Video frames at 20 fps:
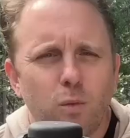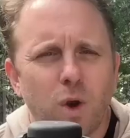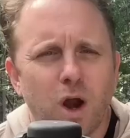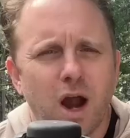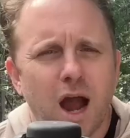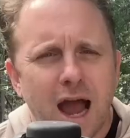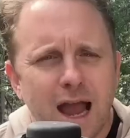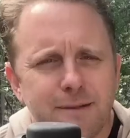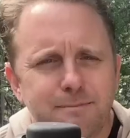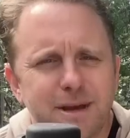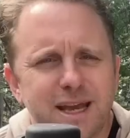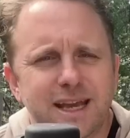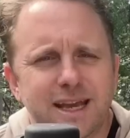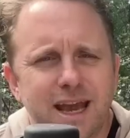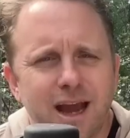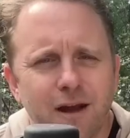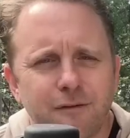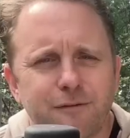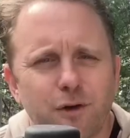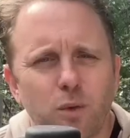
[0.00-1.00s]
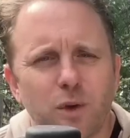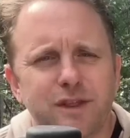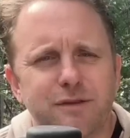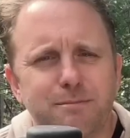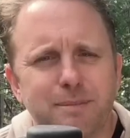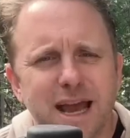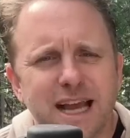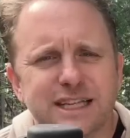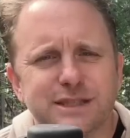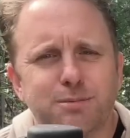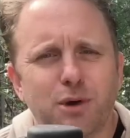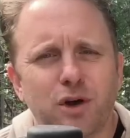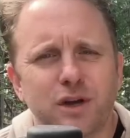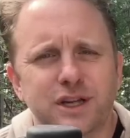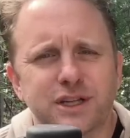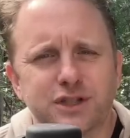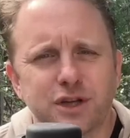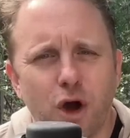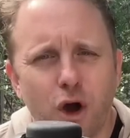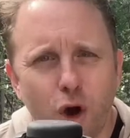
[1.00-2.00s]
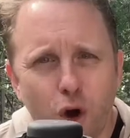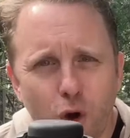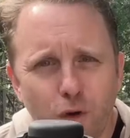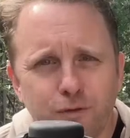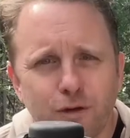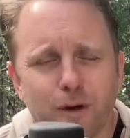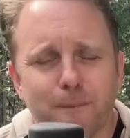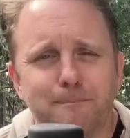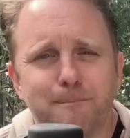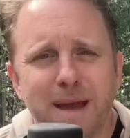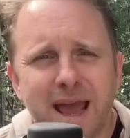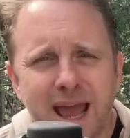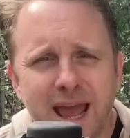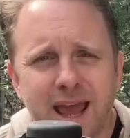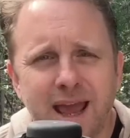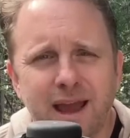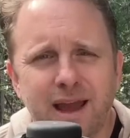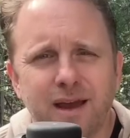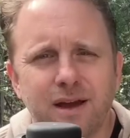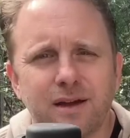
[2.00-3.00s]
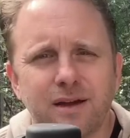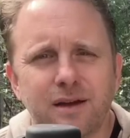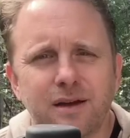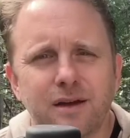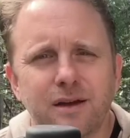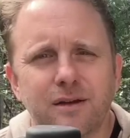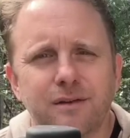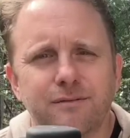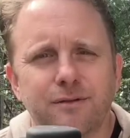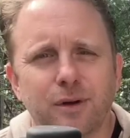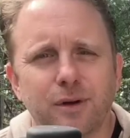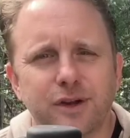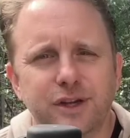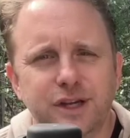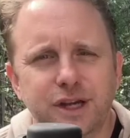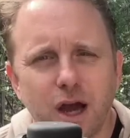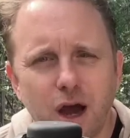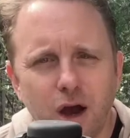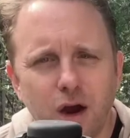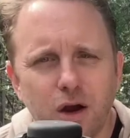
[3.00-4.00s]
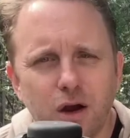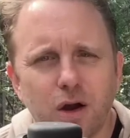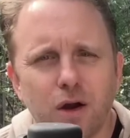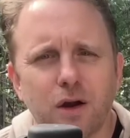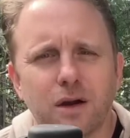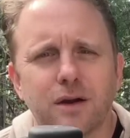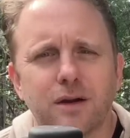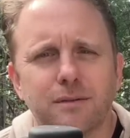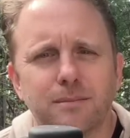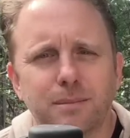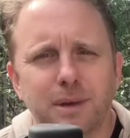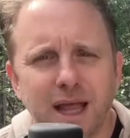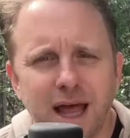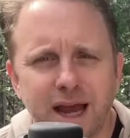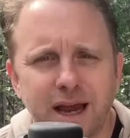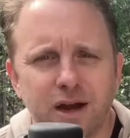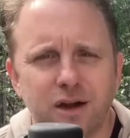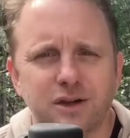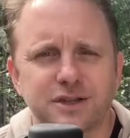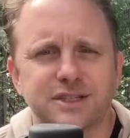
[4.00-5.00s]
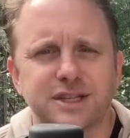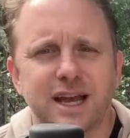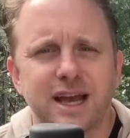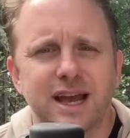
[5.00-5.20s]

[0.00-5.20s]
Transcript: Where I'd be careful with baseball is overpaying for younger players.